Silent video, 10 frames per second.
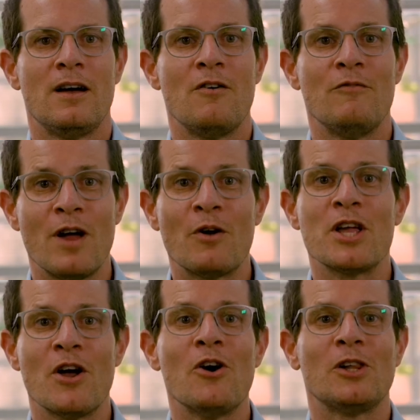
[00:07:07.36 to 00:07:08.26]

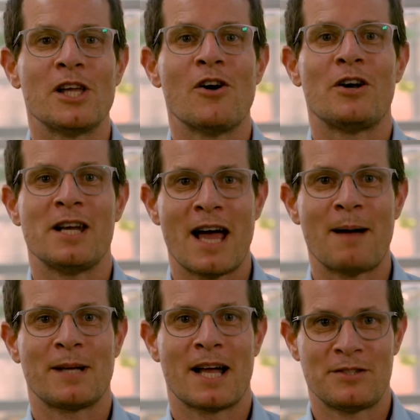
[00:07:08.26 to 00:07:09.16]
Very early on in
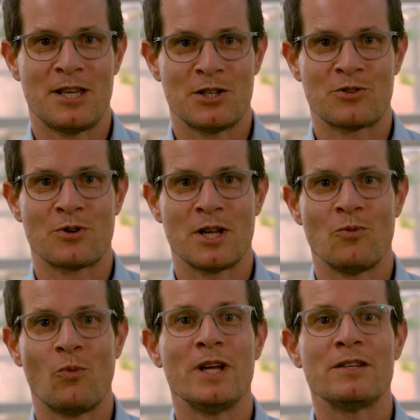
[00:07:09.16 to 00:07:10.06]
UpGuard's history,
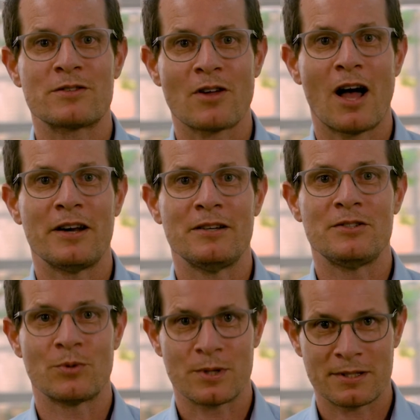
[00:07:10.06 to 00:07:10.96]
we decided
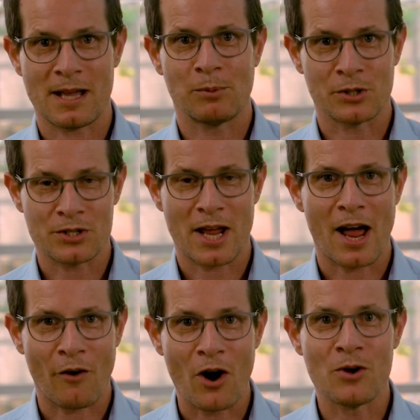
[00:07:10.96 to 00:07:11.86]
to establish
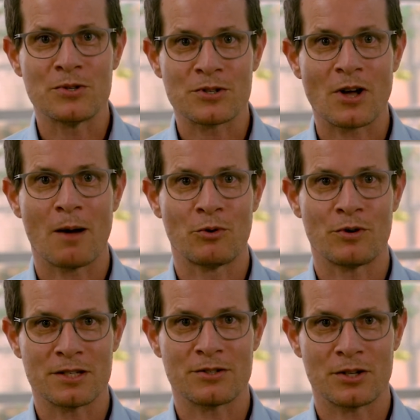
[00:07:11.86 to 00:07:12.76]
our own
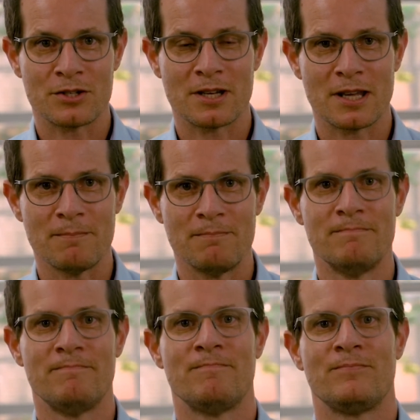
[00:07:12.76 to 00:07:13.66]
CyberResearch team.
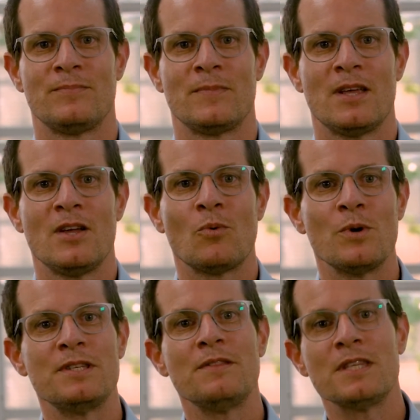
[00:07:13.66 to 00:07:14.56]
We
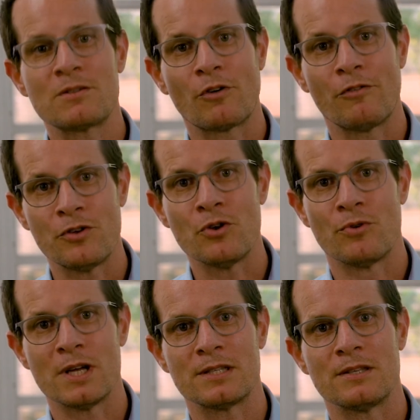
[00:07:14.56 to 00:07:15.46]
did this for a few
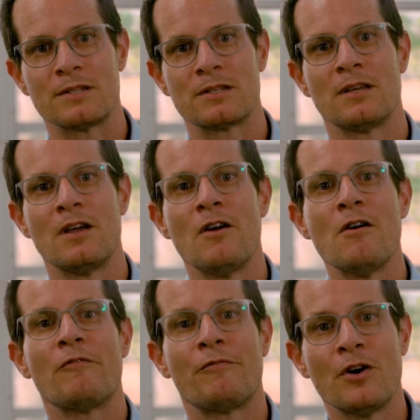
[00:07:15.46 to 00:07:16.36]
reasons.
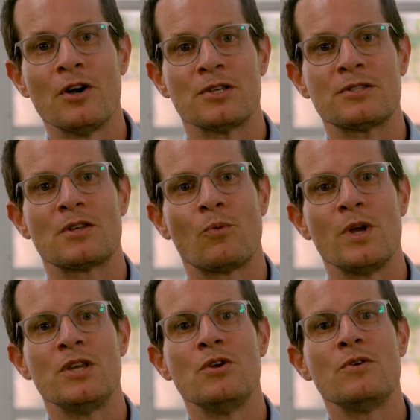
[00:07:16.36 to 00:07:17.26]
First, we
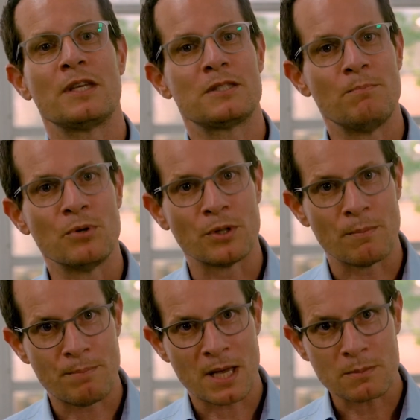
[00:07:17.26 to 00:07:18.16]
knew that to build the
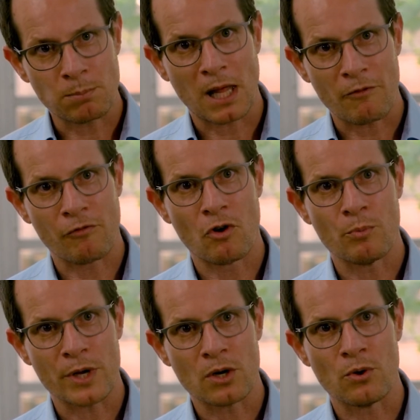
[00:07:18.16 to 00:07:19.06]
best platform
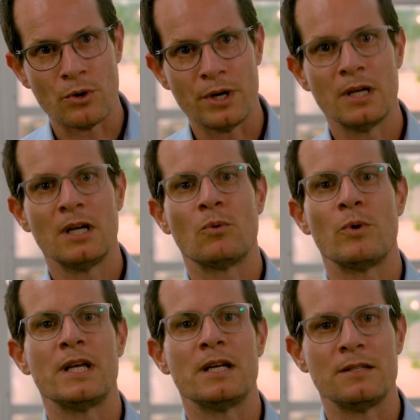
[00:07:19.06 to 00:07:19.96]
we could, we
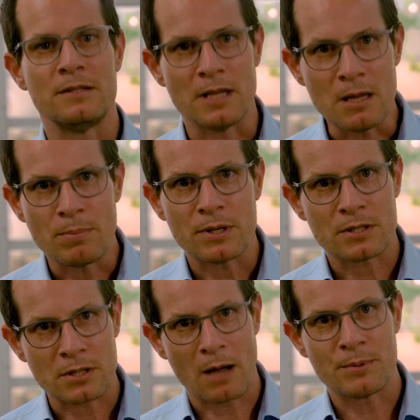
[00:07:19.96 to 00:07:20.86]
needed deep
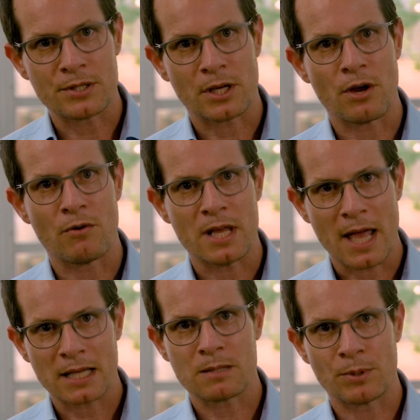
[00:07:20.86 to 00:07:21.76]
cybersecurity
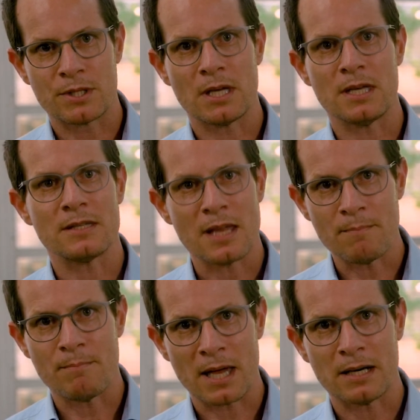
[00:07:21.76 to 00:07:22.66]
expertise
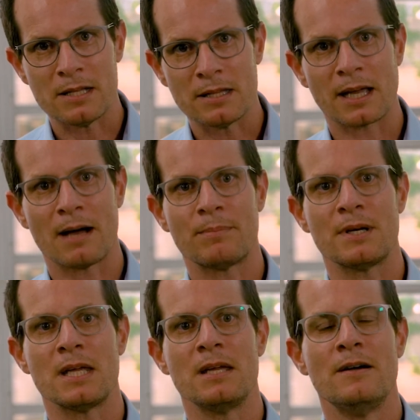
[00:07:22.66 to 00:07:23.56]
embedded in the
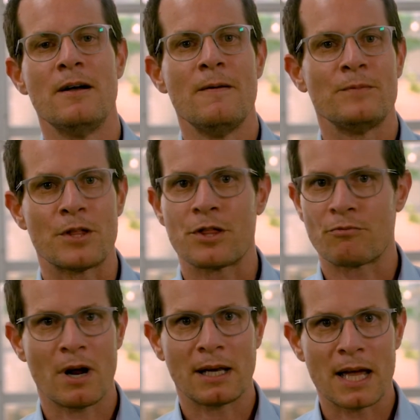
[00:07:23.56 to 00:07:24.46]
company. The
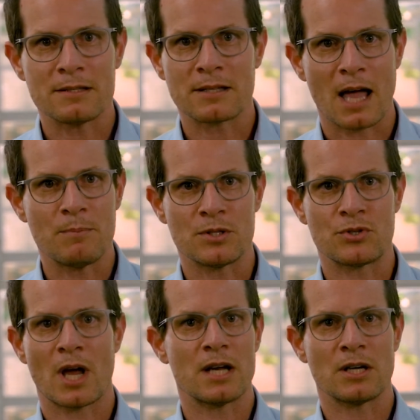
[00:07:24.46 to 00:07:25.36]
threat landscape is
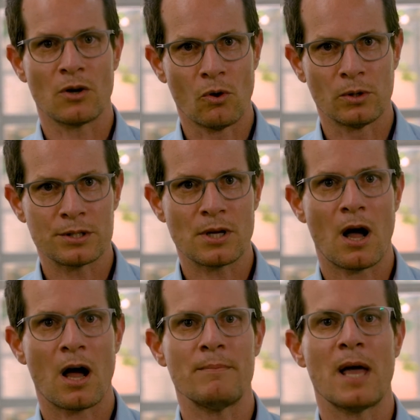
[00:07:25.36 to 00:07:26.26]
changing all the
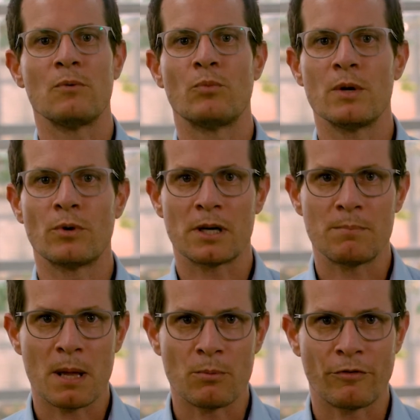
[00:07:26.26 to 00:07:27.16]
time, and we wanted
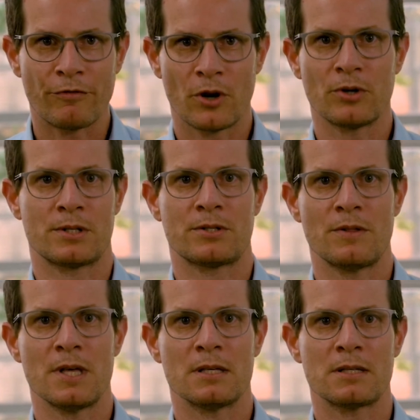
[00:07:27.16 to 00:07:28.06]
people focused on
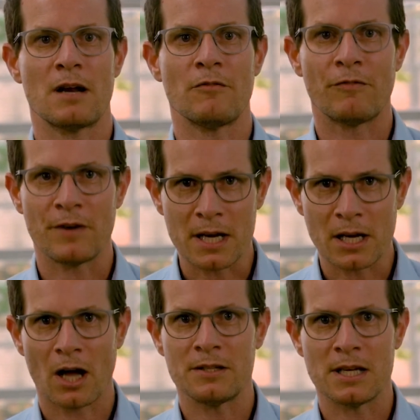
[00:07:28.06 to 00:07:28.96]
this and
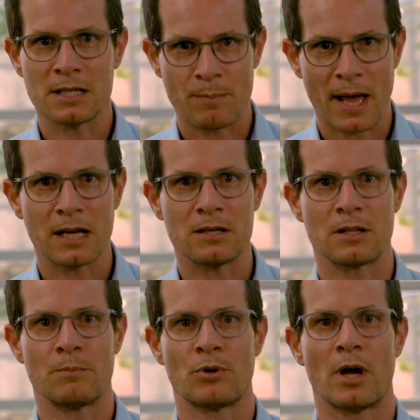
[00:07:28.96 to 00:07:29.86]
feeding ideas back into
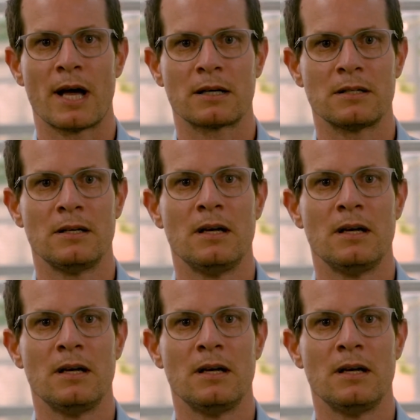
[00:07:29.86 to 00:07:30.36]
the product.